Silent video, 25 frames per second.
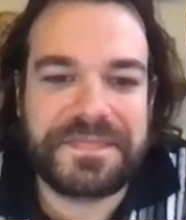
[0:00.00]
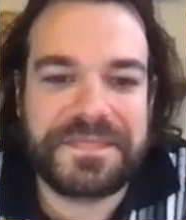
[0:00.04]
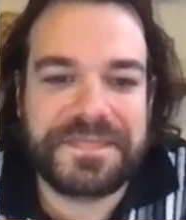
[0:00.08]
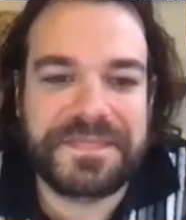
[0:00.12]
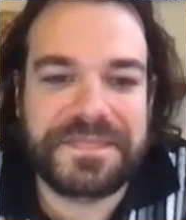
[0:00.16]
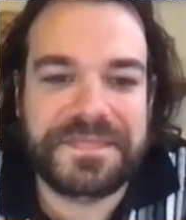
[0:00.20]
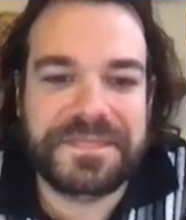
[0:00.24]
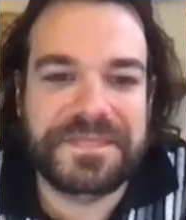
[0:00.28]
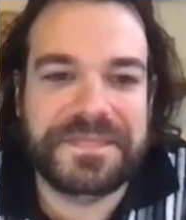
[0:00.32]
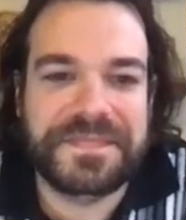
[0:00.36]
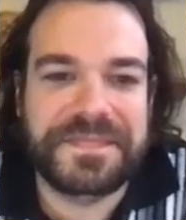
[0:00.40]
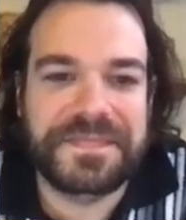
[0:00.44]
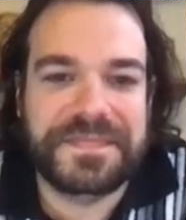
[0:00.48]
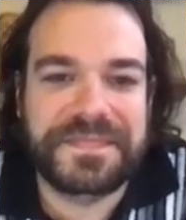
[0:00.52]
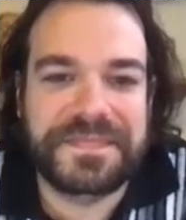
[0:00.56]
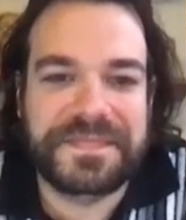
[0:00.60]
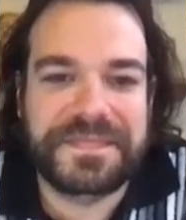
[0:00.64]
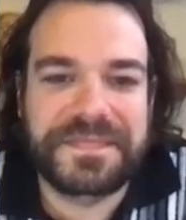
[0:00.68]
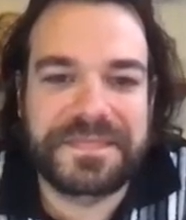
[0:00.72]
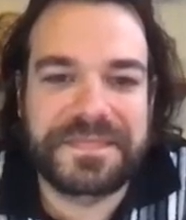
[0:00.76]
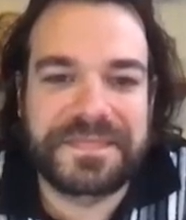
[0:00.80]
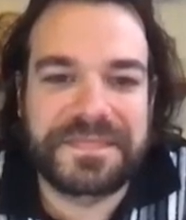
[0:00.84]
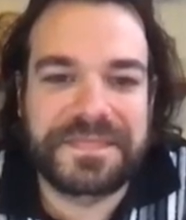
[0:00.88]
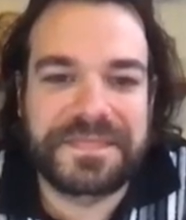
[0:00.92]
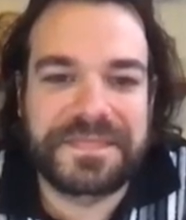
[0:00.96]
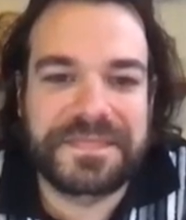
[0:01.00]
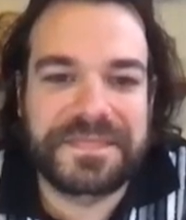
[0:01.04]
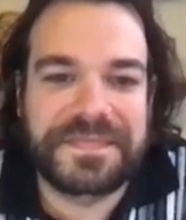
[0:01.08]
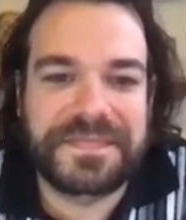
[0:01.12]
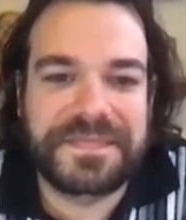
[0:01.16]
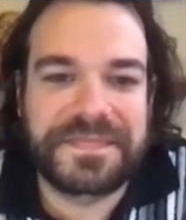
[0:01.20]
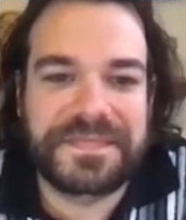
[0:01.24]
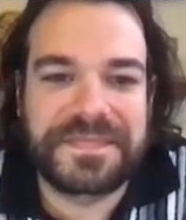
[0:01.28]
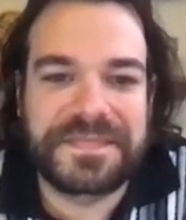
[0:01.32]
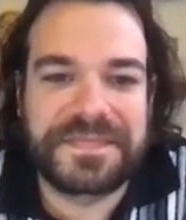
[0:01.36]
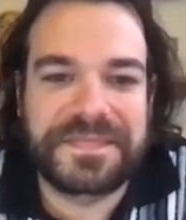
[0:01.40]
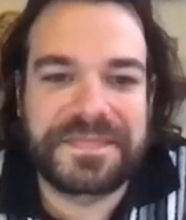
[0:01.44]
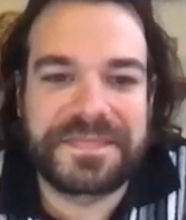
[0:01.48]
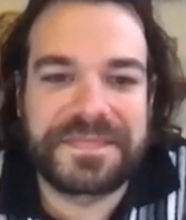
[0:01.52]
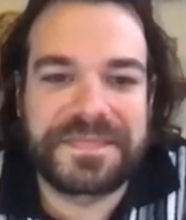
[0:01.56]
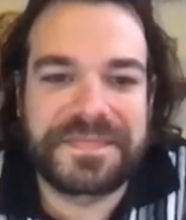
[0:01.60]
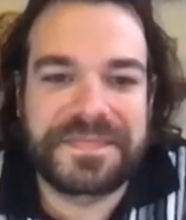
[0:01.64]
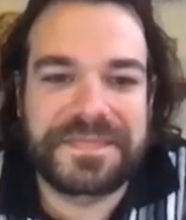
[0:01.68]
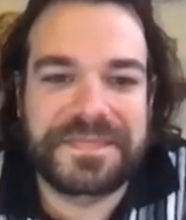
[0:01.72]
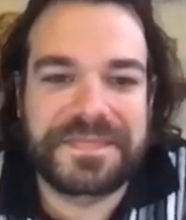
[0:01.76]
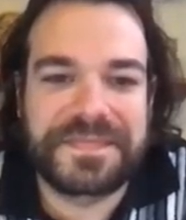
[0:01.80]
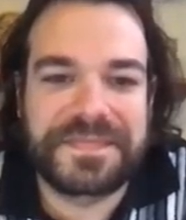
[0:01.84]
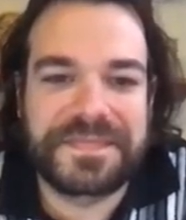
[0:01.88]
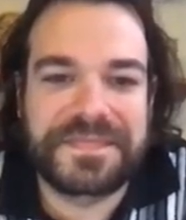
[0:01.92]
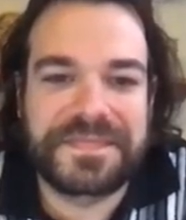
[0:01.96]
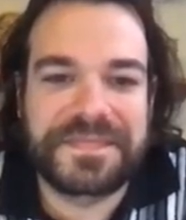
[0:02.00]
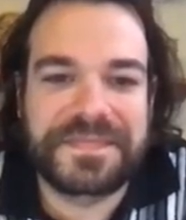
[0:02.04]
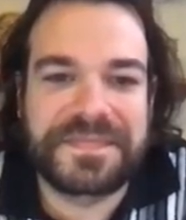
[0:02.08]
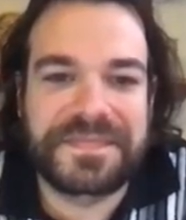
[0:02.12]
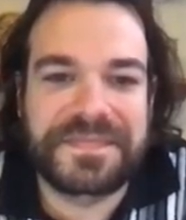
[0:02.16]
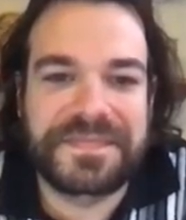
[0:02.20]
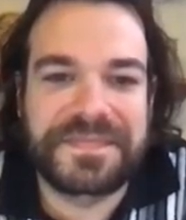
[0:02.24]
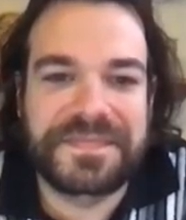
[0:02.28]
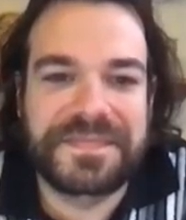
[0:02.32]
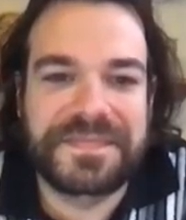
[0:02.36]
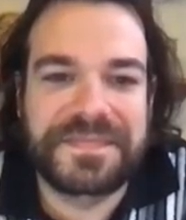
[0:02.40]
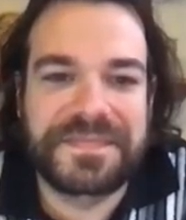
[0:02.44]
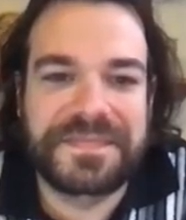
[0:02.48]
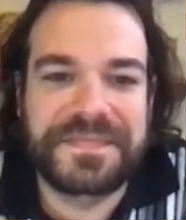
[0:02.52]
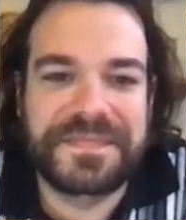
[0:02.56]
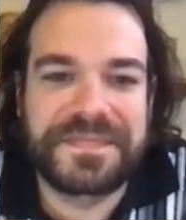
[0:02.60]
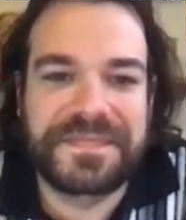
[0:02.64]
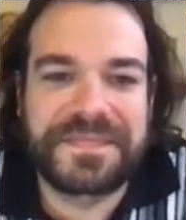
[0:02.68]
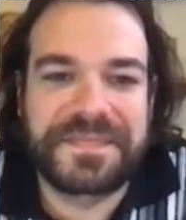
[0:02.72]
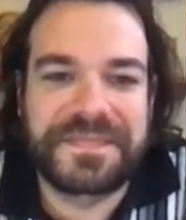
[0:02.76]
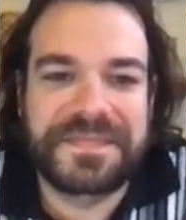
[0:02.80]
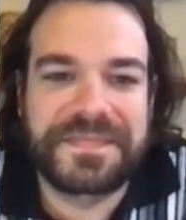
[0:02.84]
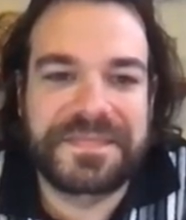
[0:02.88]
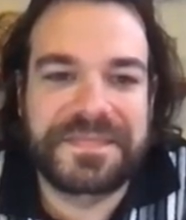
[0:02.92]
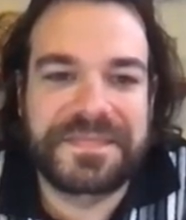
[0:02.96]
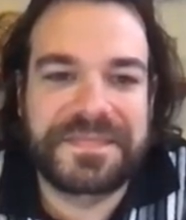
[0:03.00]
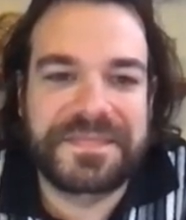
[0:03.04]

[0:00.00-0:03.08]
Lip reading: (not speaking)